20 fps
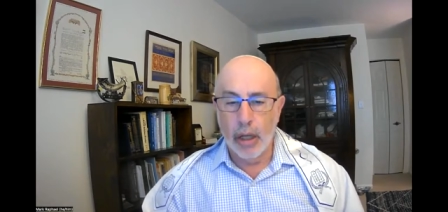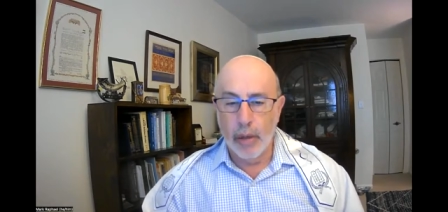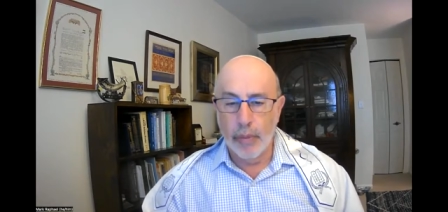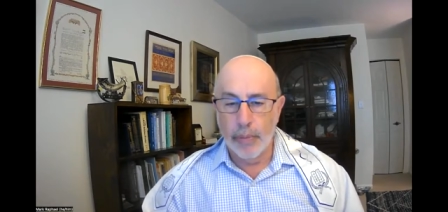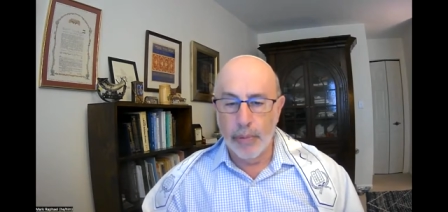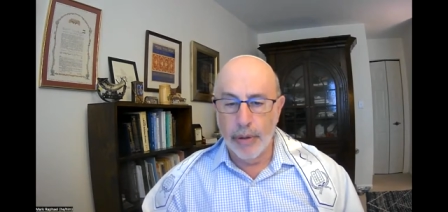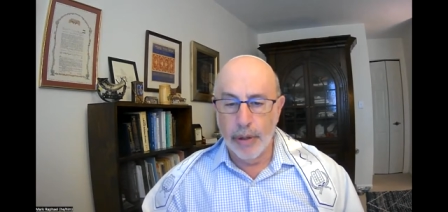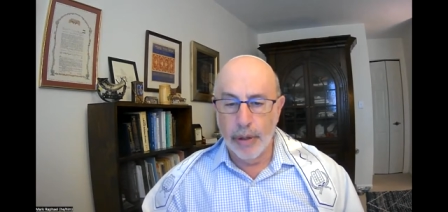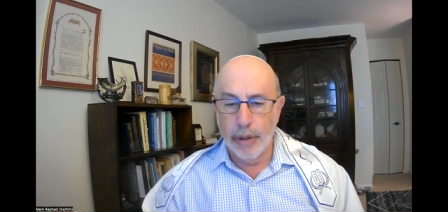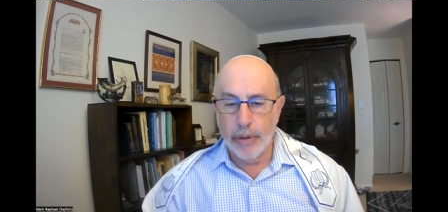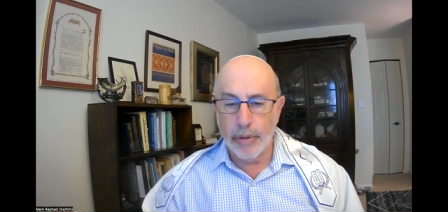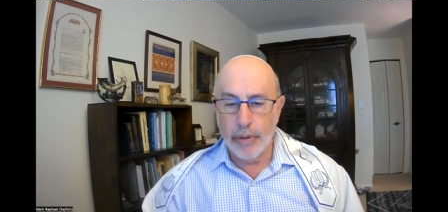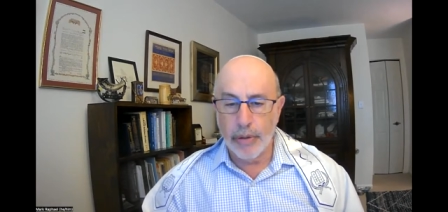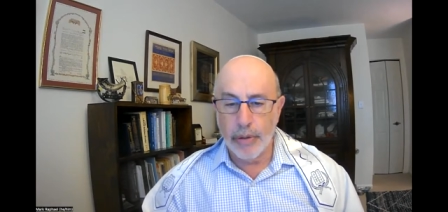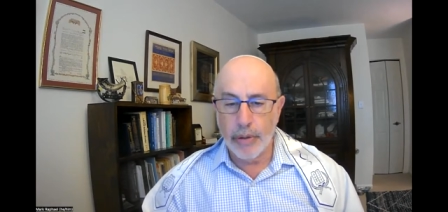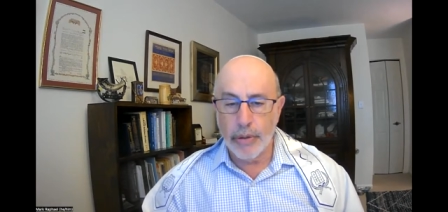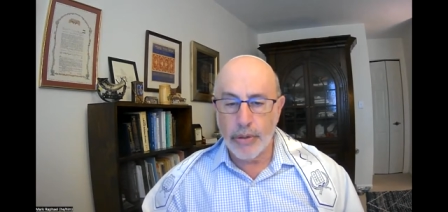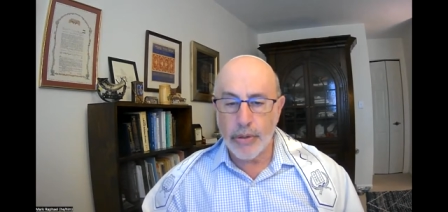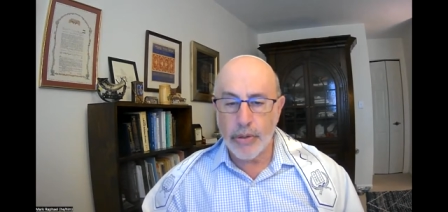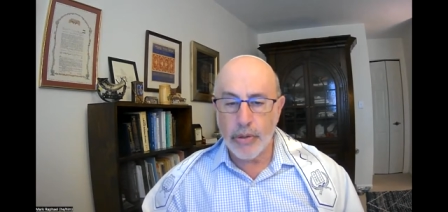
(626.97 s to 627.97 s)
beit
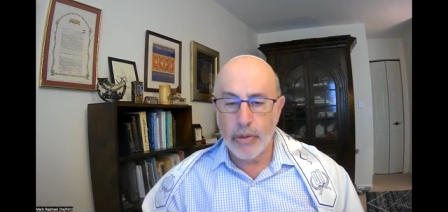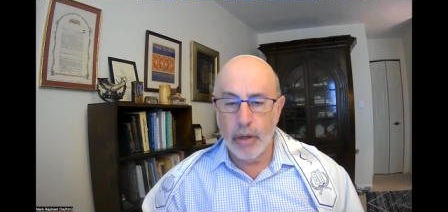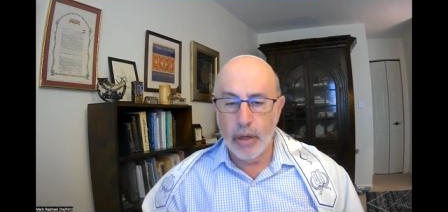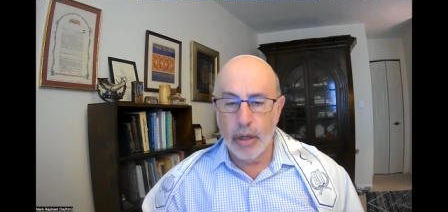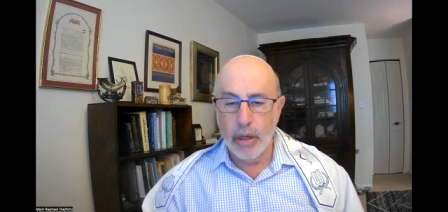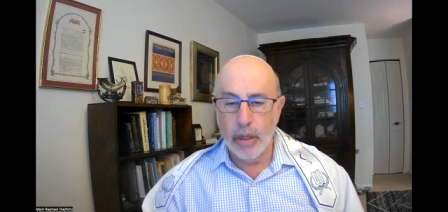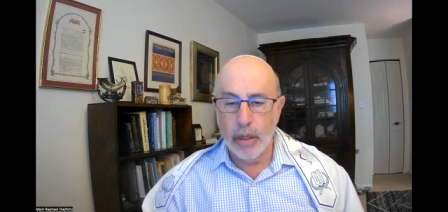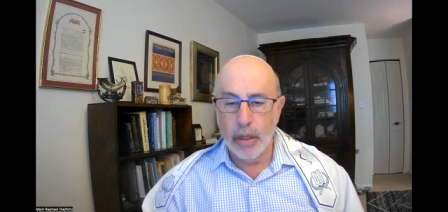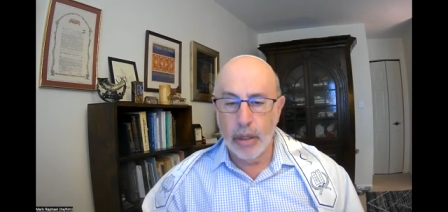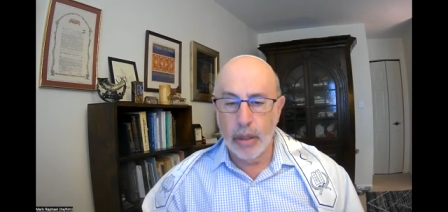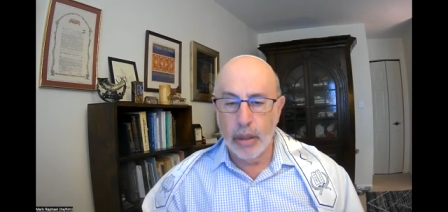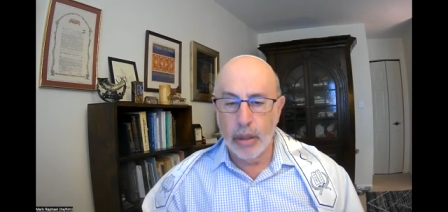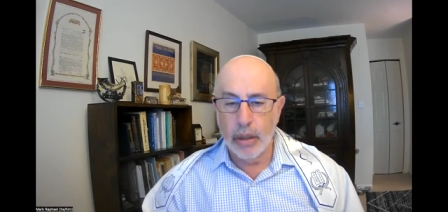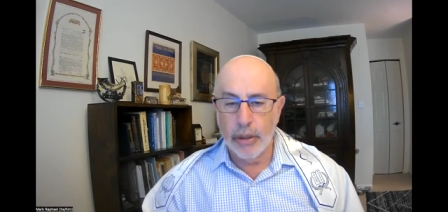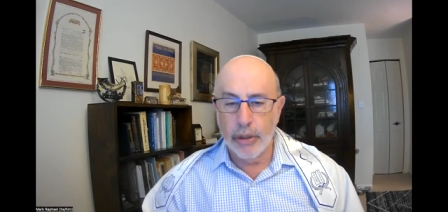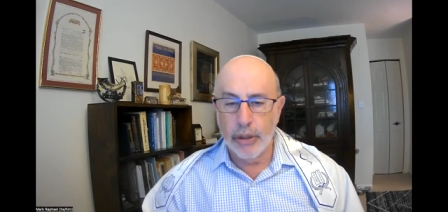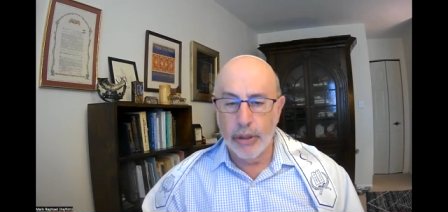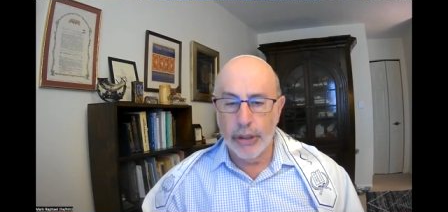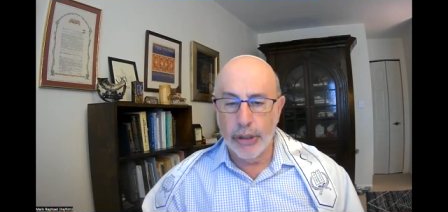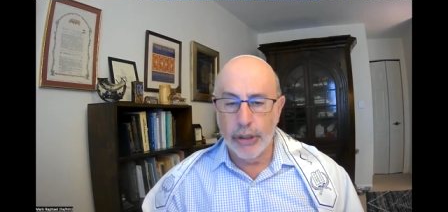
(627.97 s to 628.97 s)

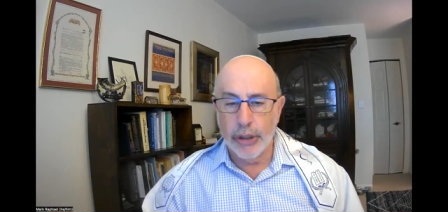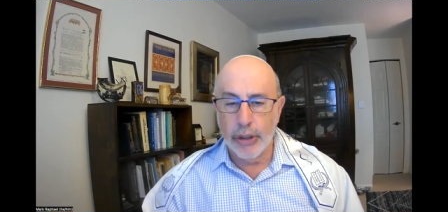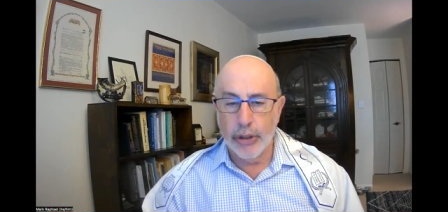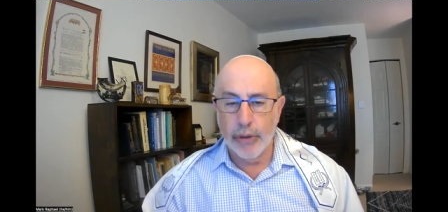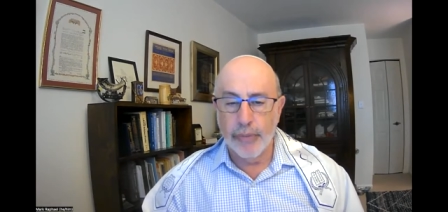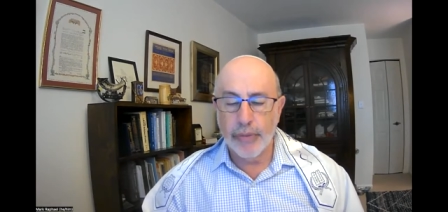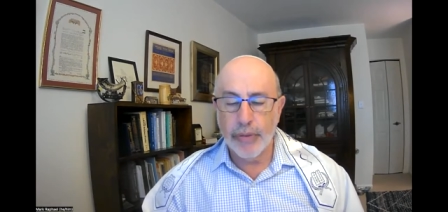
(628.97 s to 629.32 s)
Yisrael.